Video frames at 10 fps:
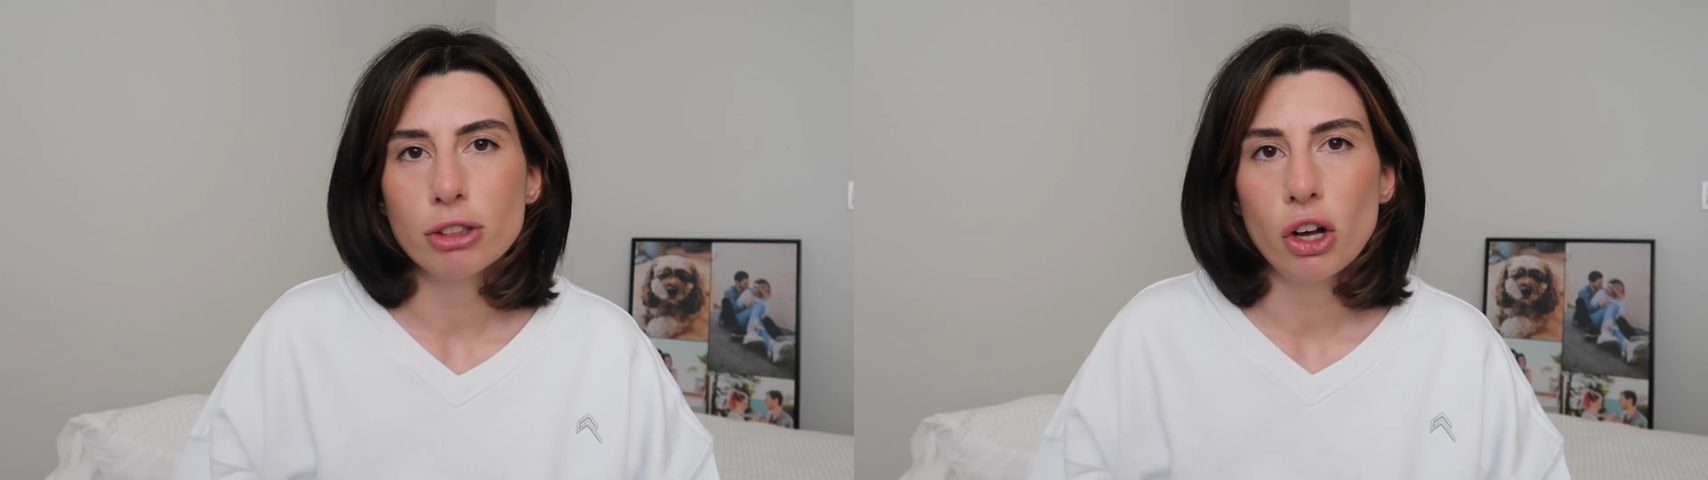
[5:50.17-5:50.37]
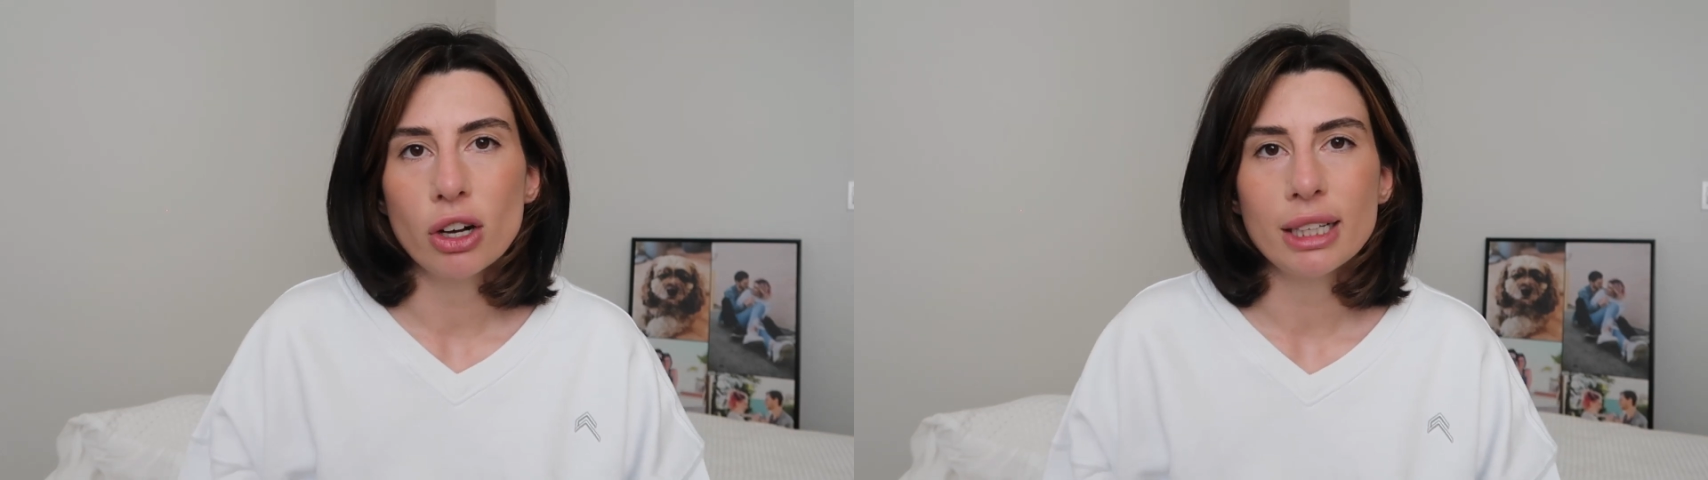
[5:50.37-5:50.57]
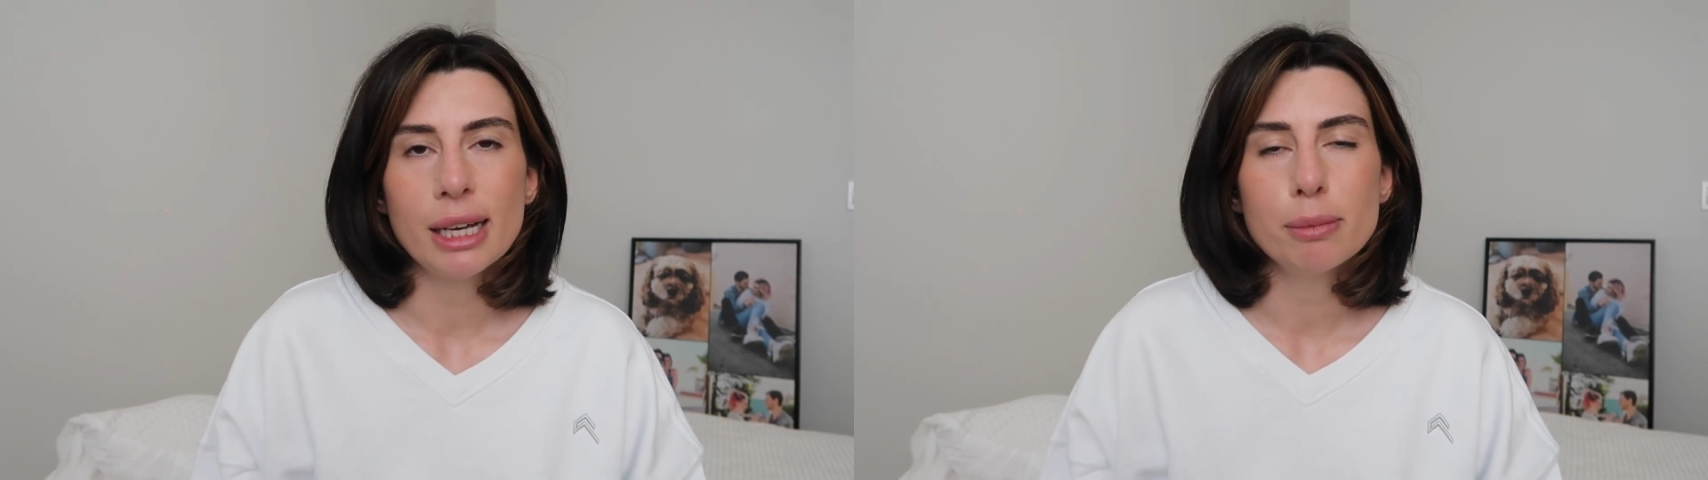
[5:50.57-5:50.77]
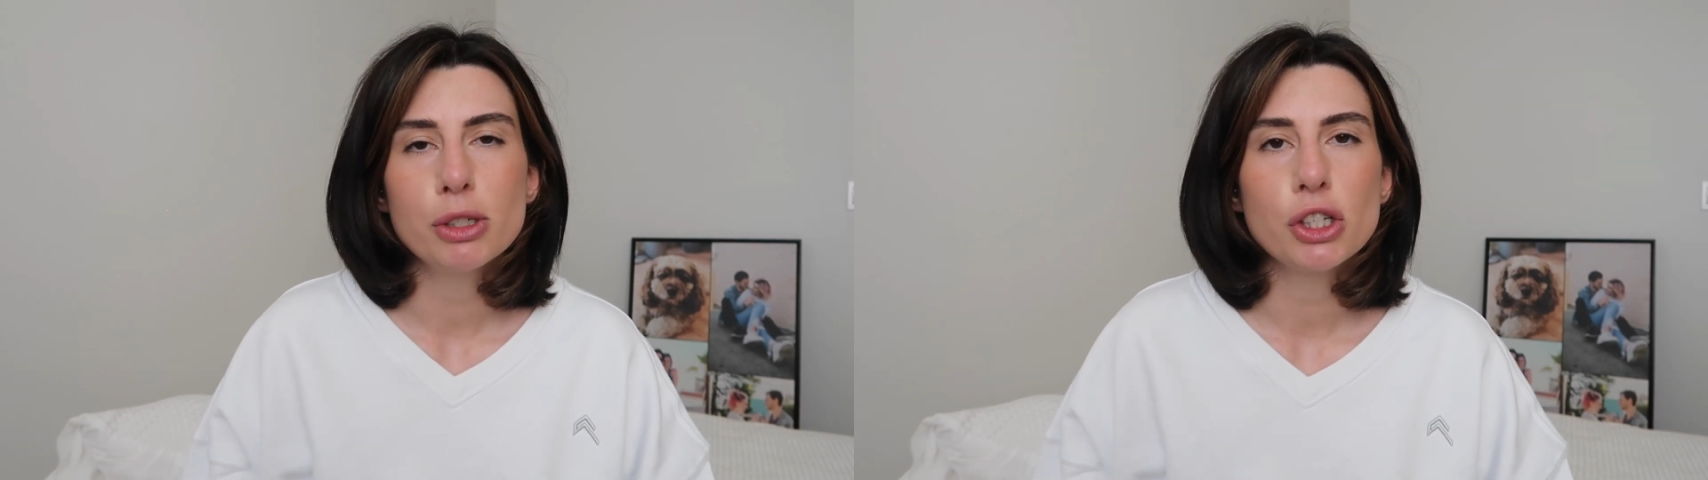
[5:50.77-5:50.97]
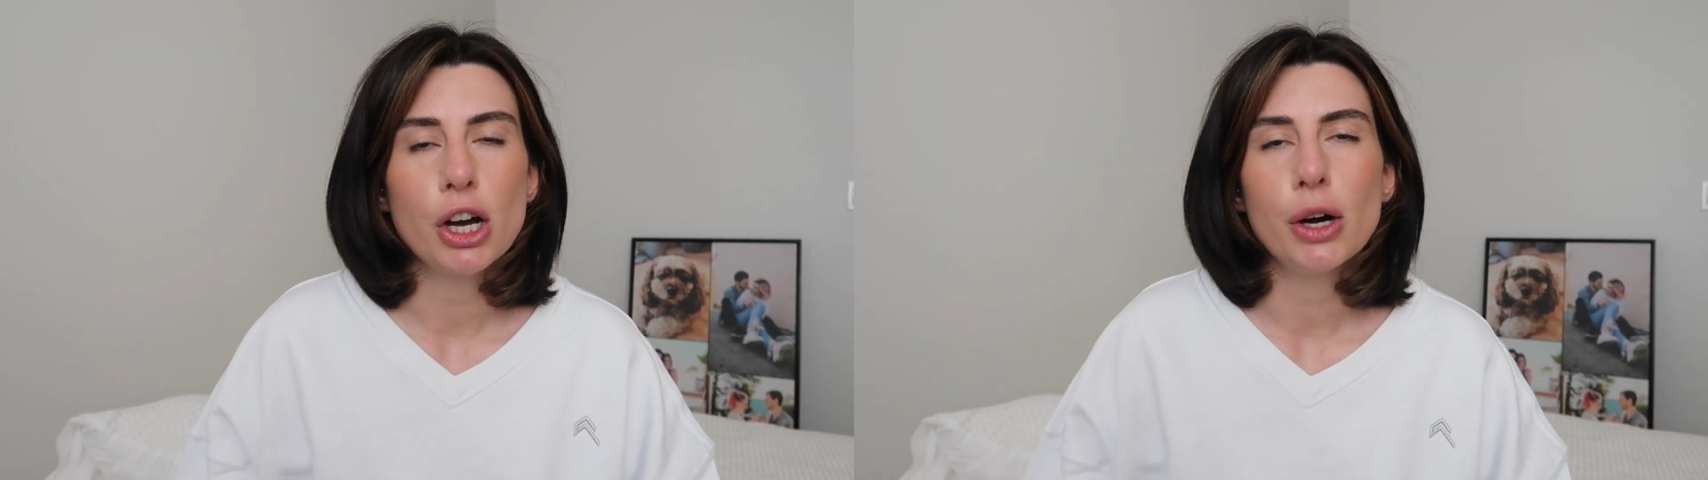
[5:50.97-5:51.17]
long
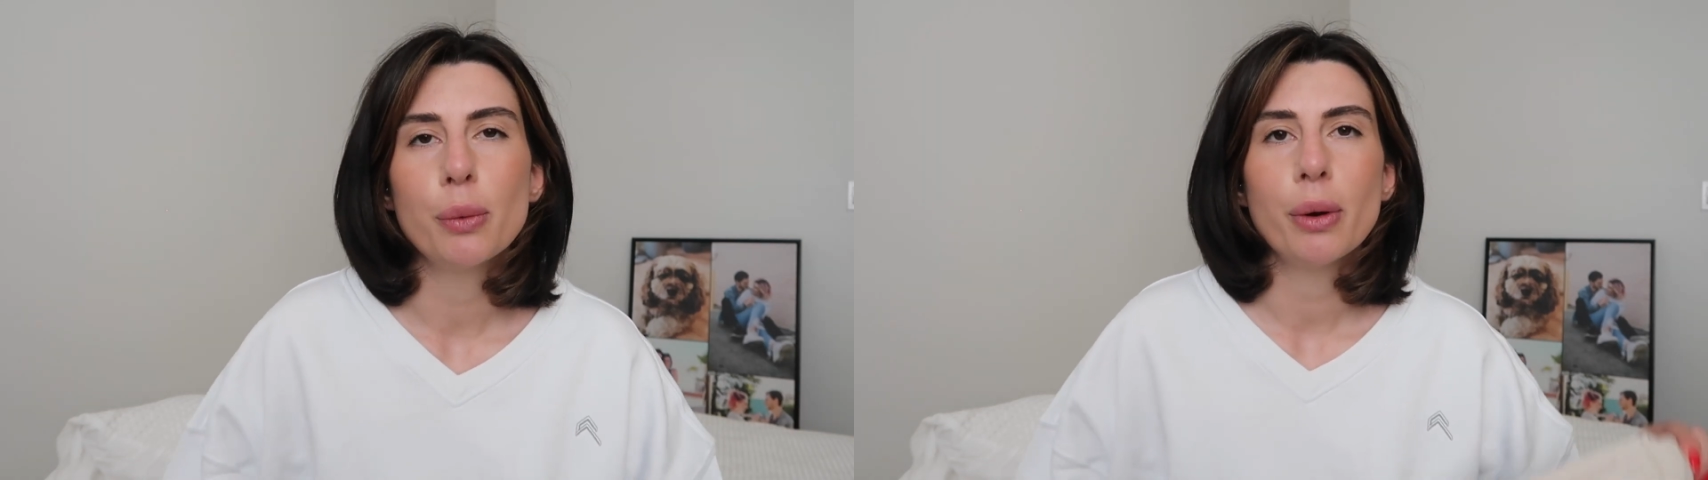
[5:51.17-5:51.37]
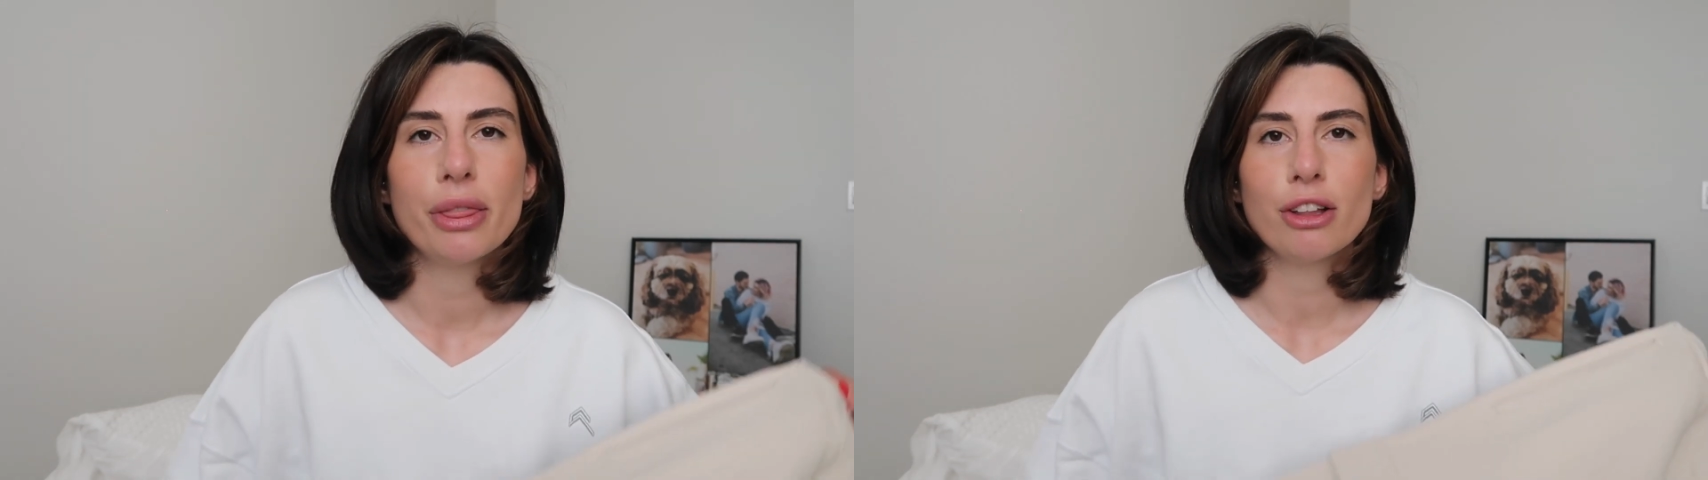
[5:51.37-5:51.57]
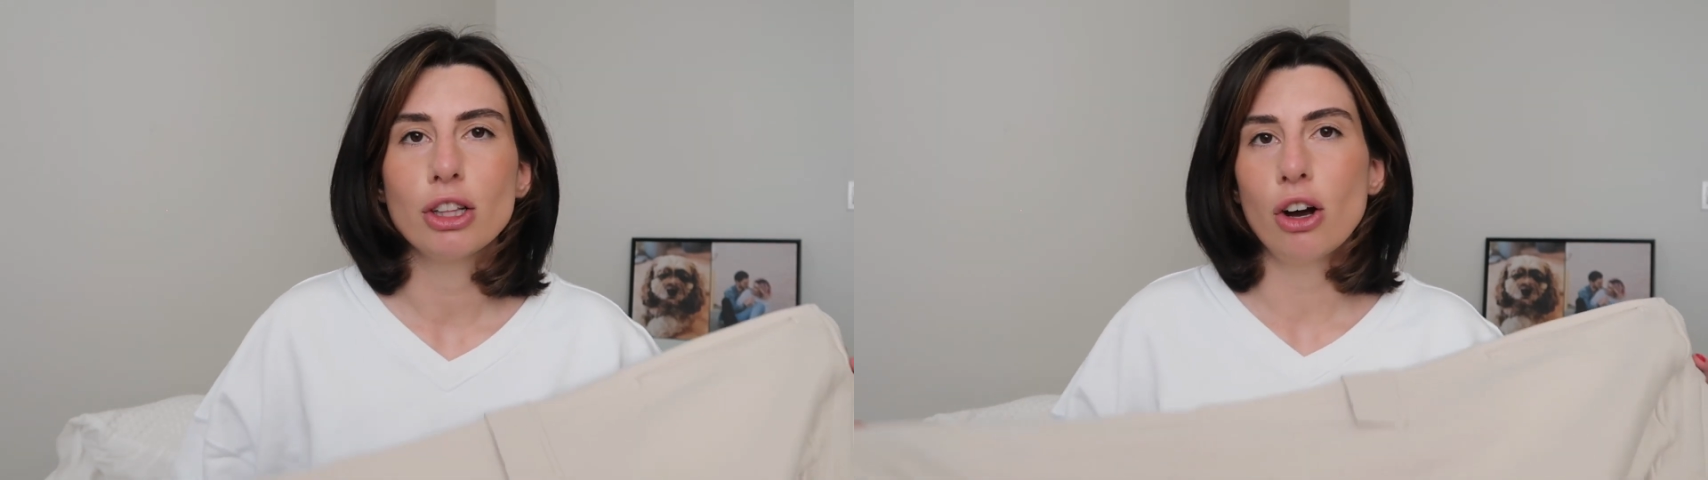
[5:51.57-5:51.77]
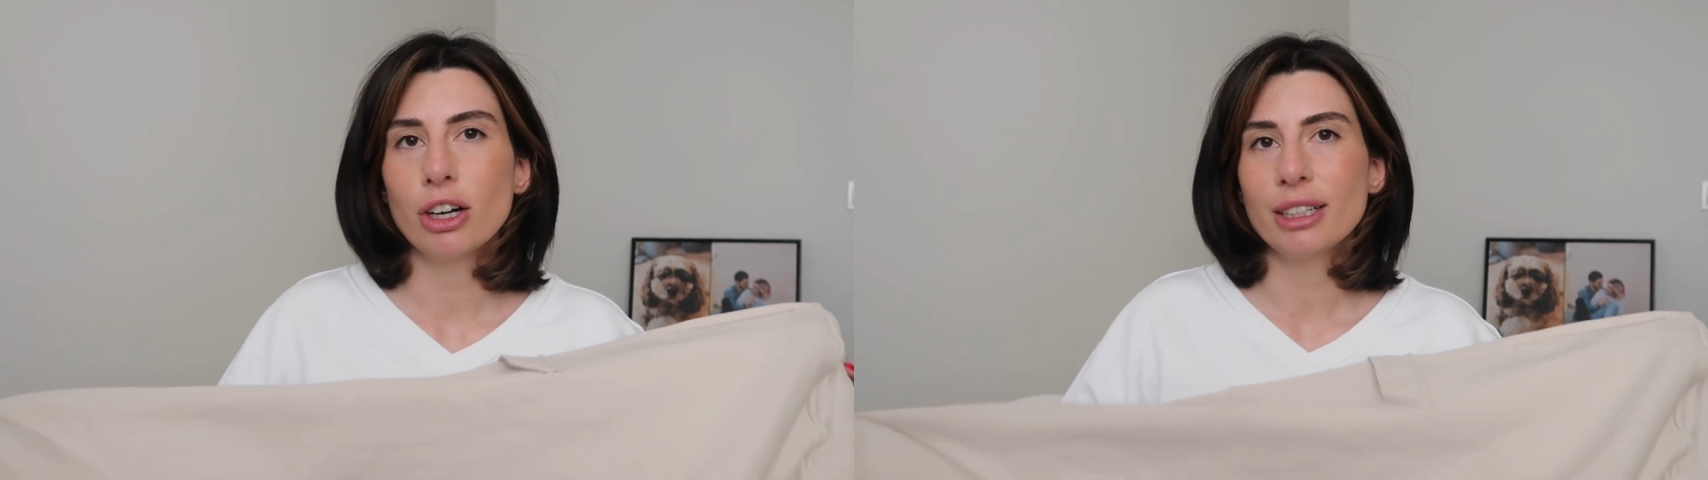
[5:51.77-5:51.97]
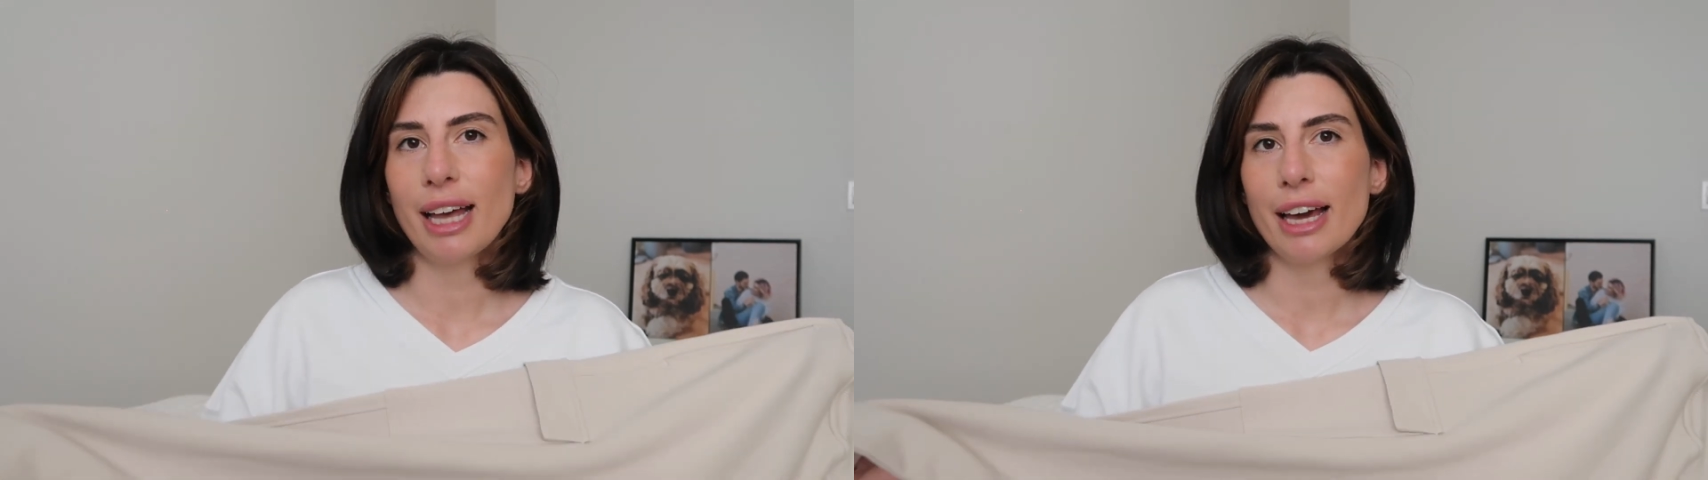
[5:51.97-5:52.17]
limbs to go with the
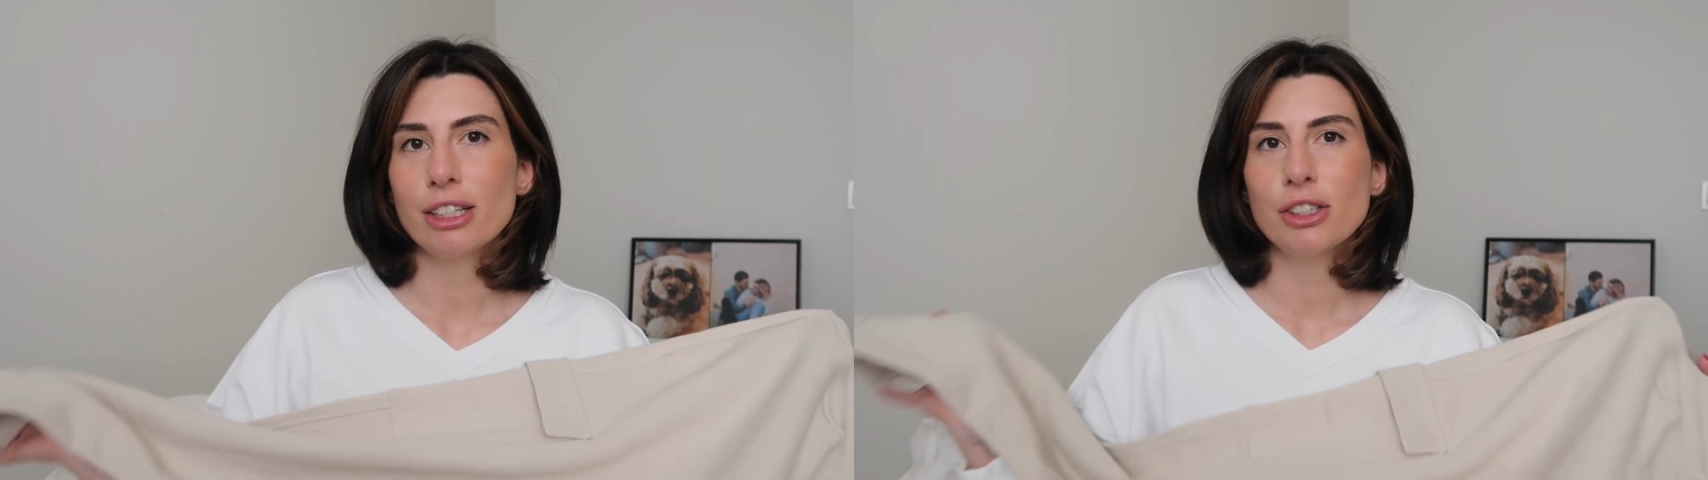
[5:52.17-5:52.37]
longer length.